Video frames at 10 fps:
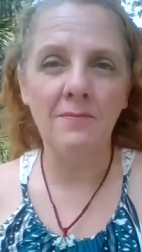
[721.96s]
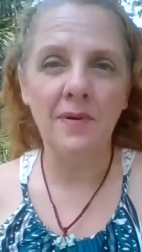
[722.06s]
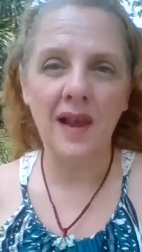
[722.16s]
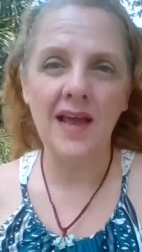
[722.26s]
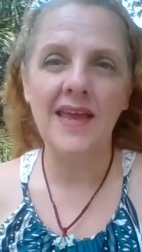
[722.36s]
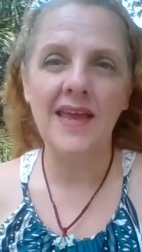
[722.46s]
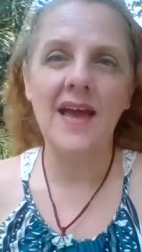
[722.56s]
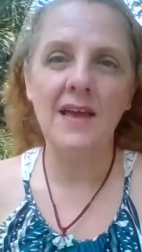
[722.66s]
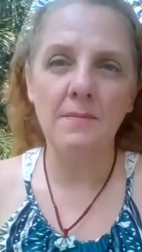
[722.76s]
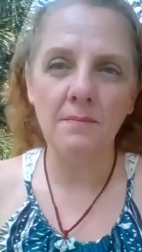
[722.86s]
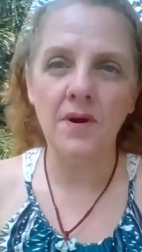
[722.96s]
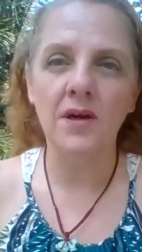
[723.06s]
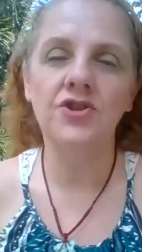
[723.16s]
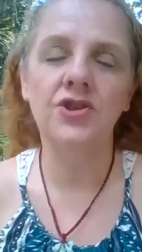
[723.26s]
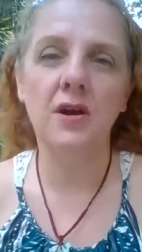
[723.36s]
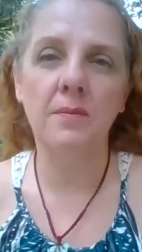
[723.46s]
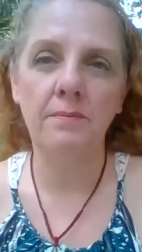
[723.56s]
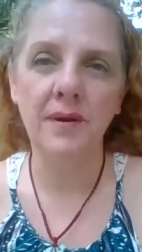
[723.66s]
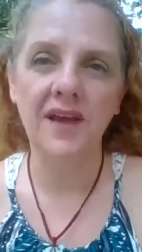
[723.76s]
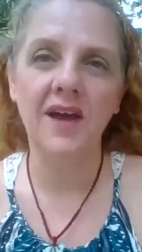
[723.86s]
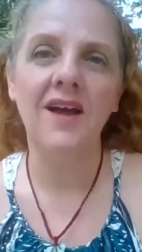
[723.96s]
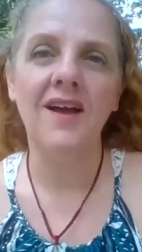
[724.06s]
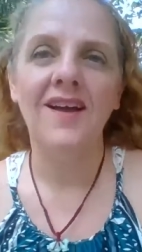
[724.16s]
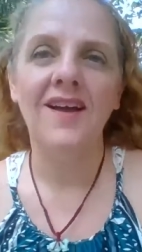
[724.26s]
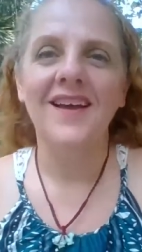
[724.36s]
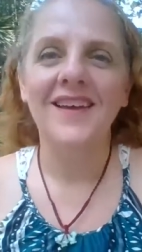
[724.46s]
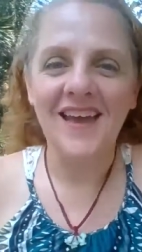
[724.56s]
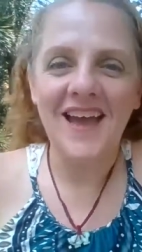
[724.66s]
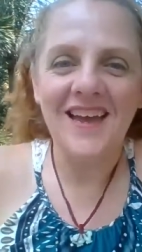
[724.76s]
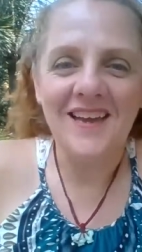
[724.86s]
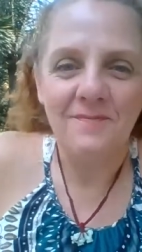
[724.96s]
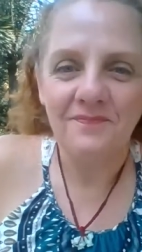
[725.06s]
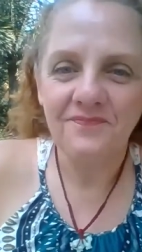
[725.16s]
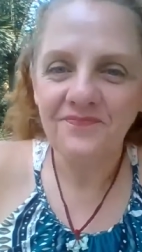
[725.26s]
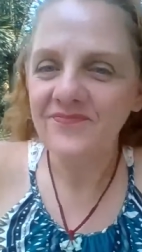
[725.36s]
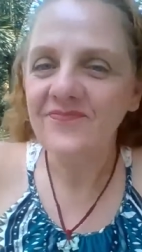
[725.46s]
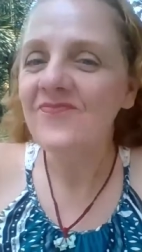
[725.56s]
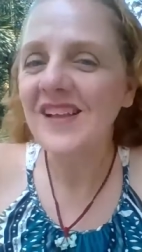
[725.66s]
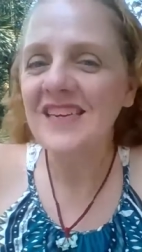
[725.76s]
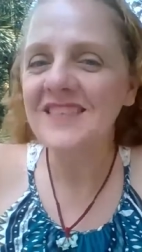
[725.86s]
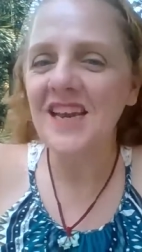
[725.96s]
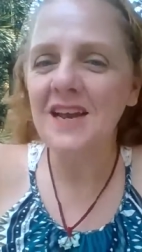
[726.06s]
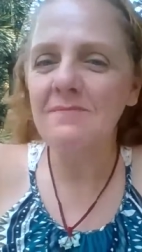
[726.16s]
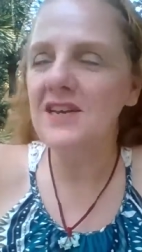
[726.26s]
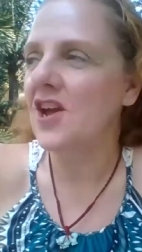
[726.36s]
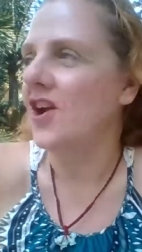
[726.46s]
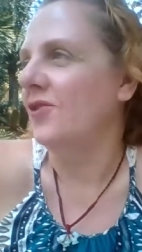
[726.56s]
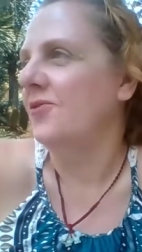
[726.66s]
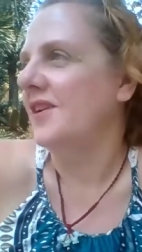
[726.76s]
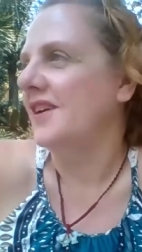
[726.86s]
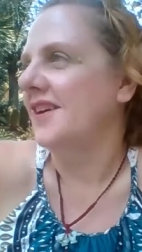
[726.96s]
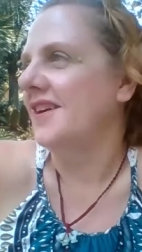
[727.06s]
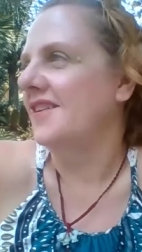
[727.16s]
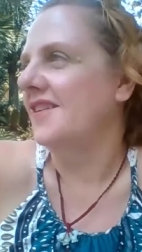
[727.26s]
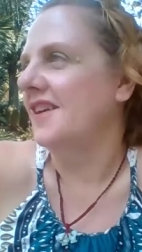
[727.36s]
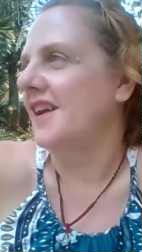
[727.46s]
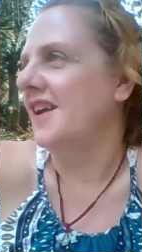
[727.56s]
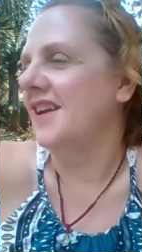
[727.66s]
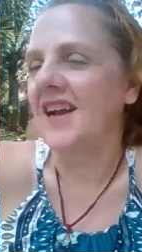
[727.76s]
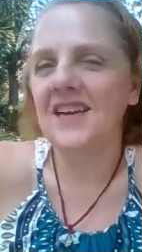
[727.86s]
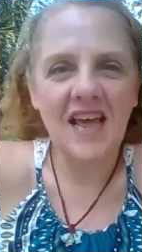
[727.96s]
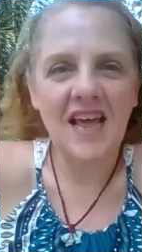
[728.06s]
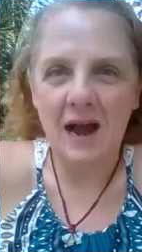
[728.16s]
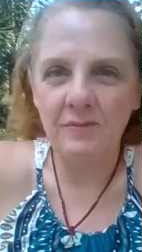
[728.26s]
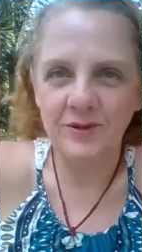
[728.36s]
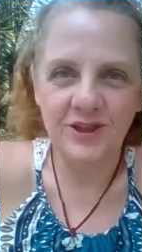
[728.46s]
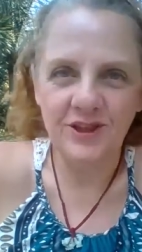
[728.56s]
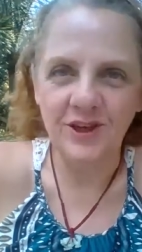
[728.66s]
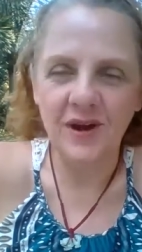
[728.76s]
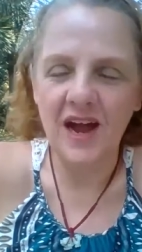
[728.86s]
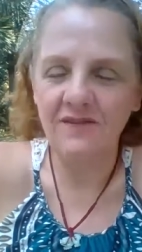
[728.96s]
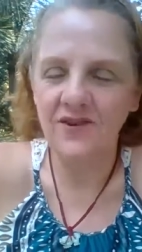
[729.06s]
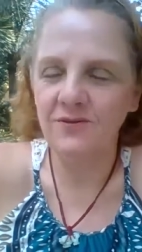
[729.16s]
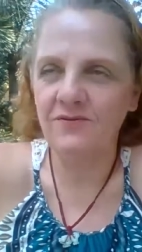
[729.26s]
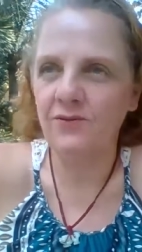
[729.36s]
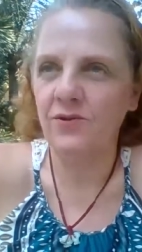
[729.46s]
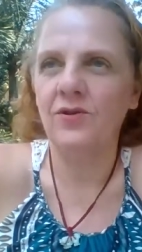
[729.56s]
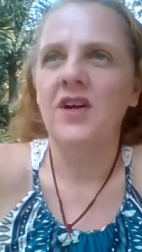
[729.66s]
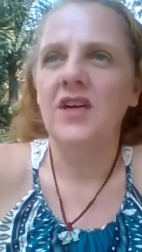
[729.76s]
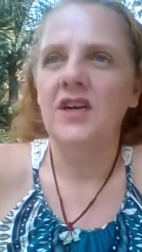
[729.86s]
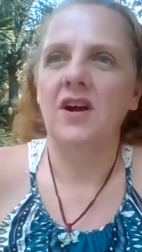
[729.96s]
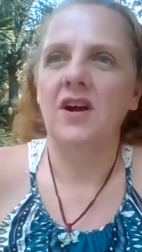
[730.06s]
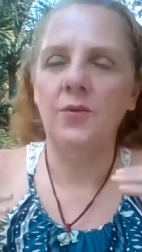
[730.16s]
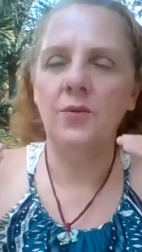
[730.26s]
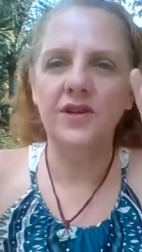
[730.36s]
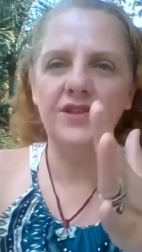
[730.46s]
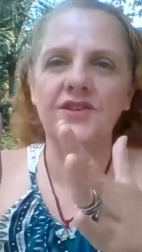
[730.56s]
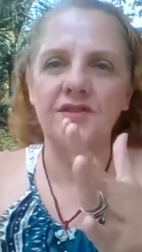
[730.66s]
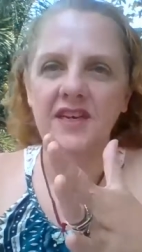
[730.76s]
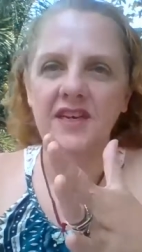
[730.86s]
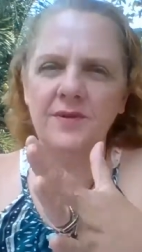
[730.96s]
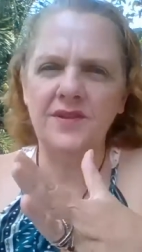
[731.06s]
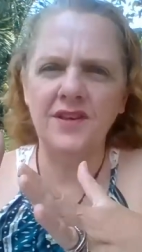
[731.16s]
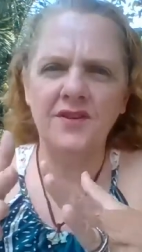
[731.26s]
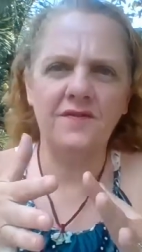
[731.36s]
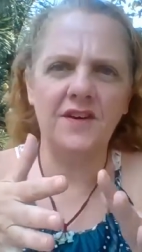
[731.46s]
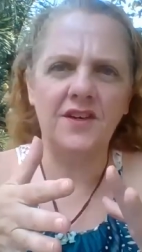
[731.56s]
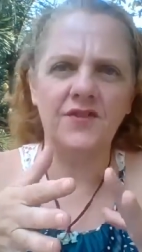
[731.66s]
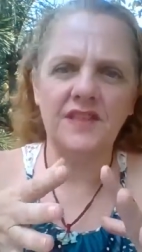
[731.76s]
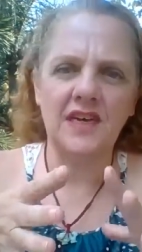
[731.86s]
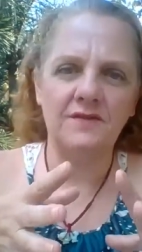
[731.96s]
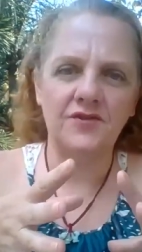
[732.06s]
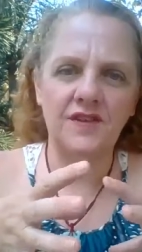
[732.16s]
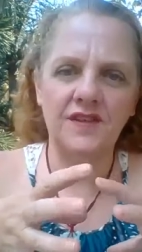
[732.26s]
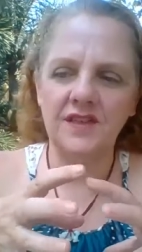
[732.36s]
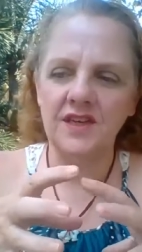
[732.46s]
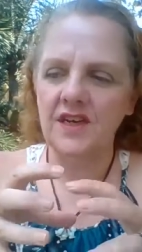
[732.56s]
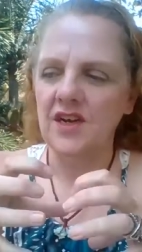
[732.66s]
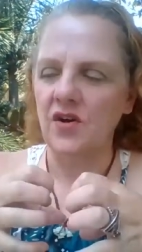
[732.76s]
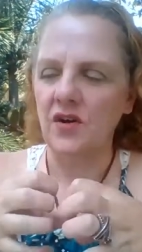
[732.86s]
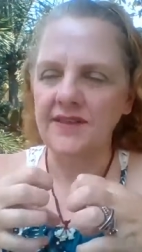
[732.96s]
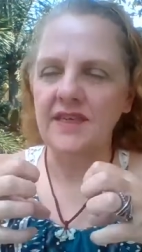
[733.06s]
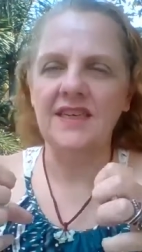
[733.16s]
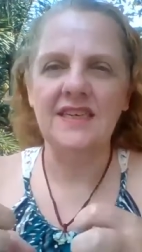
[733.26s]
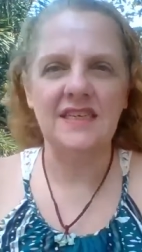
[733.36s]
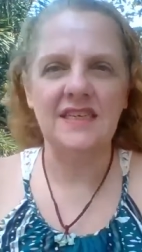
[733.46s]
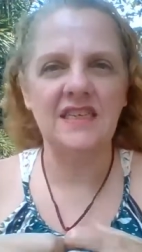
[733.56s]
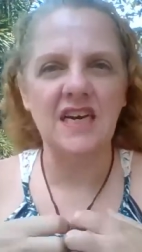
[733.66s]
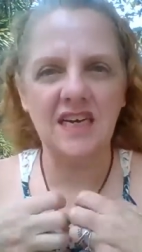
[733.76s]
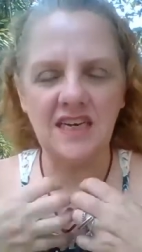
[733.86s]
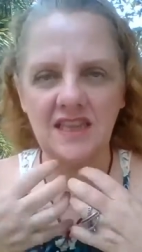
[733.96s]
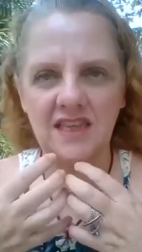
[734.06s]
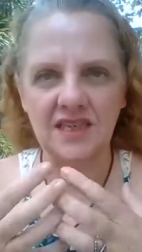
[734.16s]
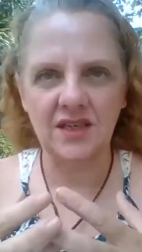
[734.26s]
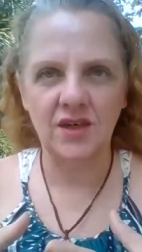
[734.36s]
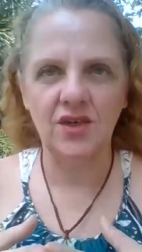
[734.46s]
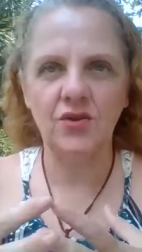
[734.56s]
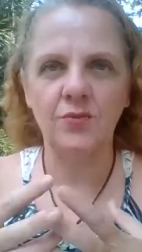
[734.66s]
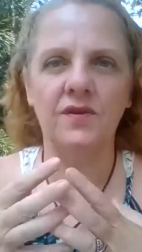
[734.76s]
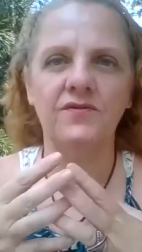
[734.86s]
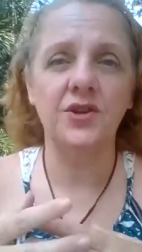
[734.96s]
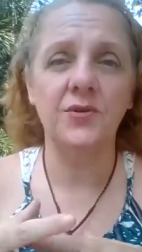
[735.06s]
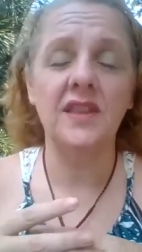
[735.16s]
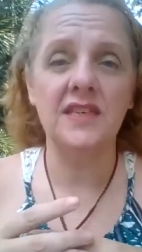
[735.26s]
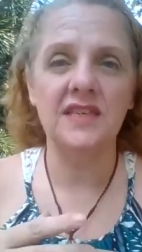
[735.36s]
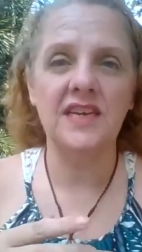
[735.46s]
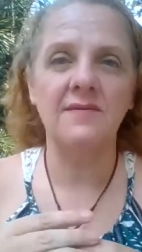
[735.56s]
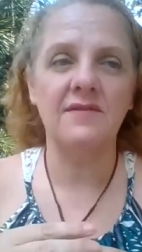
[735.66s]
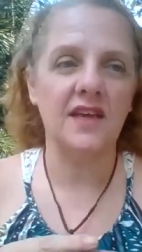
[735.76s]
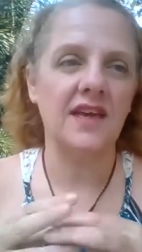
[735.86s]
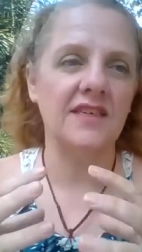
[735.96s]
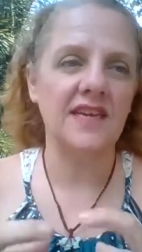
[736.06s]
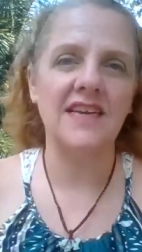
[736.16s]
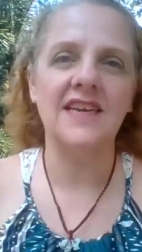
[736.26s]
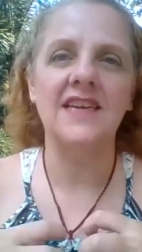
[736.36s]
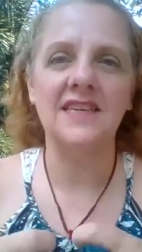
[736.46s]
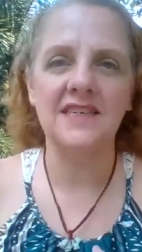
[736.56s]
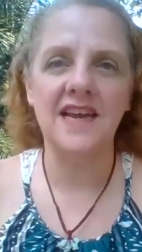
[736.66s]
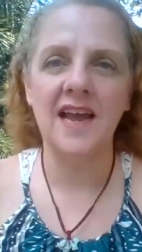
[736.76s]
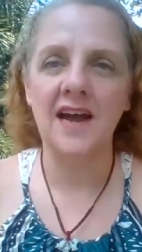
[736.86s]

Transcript: and play a much bigger game. So let me know, has that happened to you? Have you thought, right, I want to do this, but then you find yourself just constantly stuck in this loop of doing the same thing day in and day